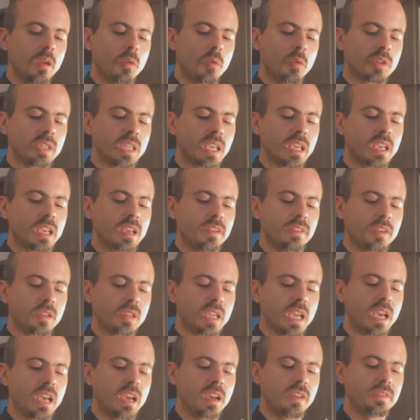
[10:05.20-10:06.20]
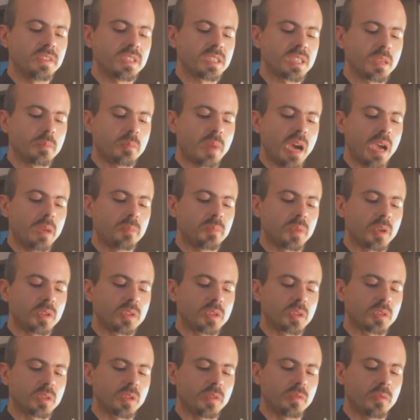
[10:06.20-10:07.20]
What they give on earth is a
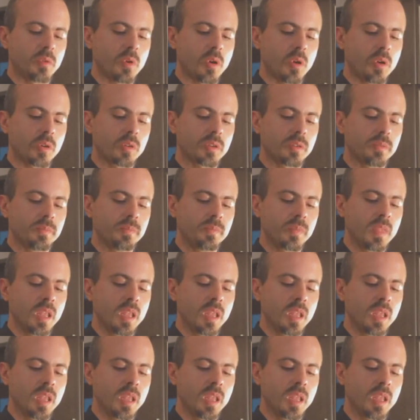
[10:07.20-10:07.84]
byproduct of work.